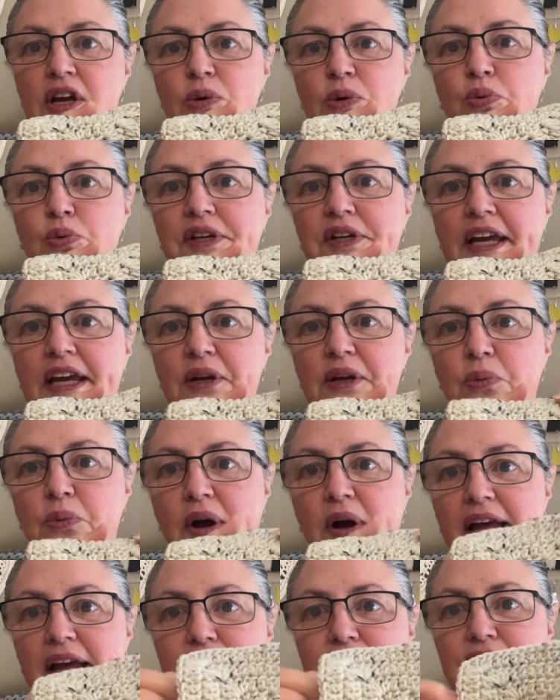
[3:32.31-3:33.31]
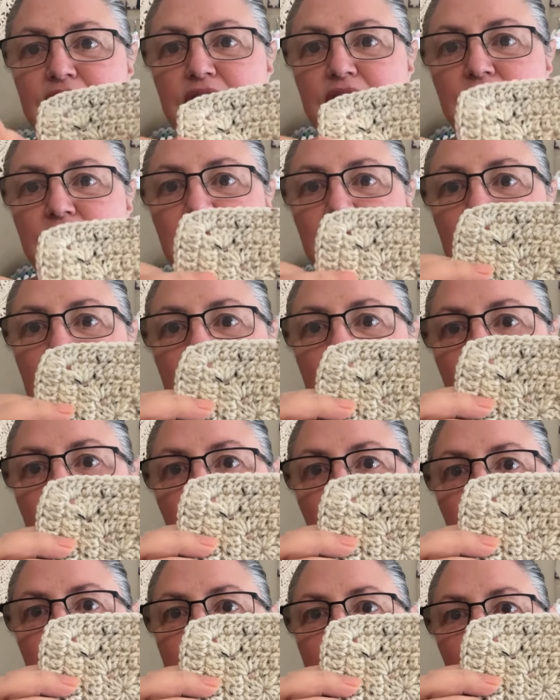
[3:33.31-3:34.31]
would get a wave to it, and
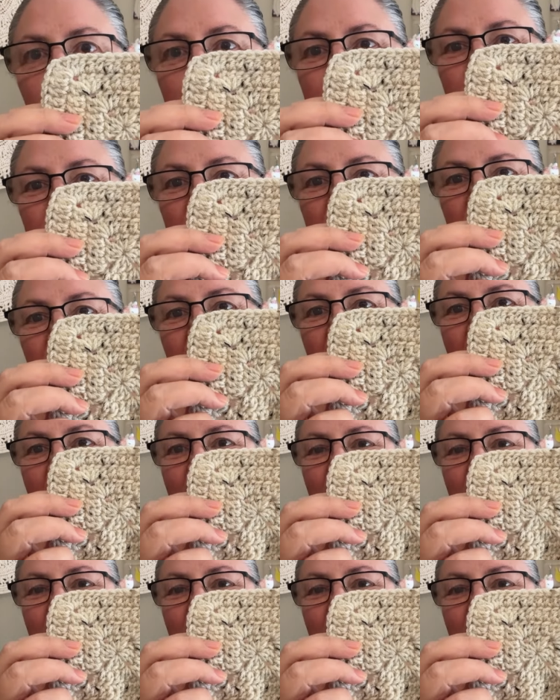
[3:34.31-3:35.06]
we don't want that.